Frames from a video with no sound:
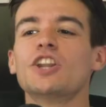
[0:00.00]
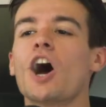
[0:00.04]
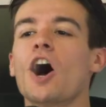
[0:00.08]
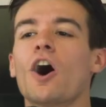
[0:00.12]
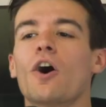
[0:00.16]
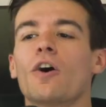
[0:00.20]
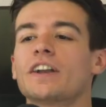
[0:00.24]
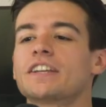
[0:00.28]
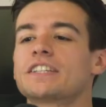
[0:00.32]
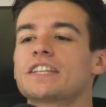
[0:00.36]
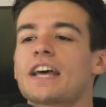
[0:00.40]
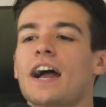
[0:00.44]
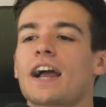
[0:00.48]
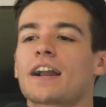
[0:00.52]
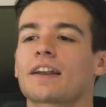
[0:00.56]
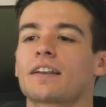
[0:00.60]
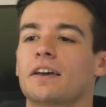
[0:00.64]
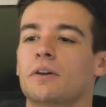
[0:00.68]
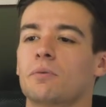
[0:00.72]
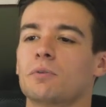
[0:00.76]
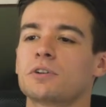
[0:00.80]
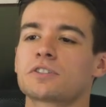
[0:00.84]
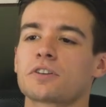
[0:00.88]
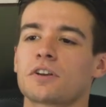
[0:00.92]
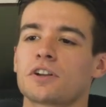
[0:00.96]
No,
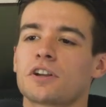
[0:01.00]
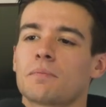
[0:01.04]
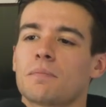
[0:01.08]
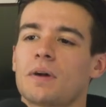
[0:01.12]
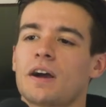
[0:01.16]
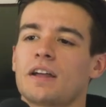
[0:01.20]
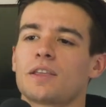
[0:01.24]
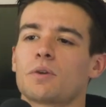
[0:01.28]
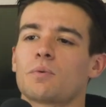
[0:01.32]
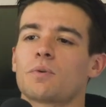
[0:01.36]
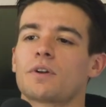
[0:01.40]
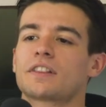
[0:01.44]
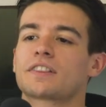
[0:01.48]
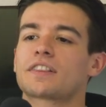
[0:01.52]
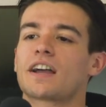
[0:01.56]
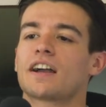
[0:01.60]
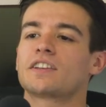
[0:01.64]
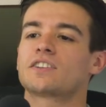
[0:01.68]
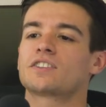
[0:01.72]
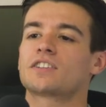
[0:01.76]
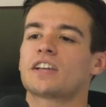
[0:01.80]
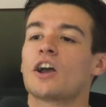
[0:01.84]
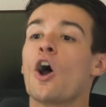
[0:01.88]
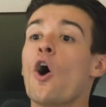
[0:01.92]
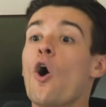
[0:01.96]
exactly. What's okay. on your mind? You want What's
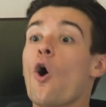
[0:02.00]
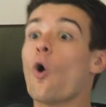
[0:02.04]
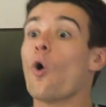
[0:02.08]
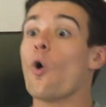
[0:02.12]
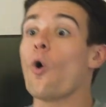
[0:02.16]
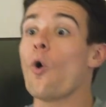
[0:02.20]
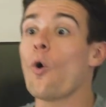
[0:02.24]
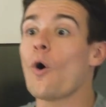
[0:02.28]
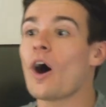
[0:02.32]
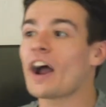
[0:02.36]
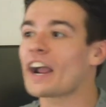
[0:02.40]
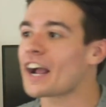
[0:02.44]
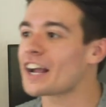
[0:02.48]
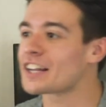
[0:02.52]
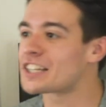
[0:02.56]
to on my mind? Ooh, I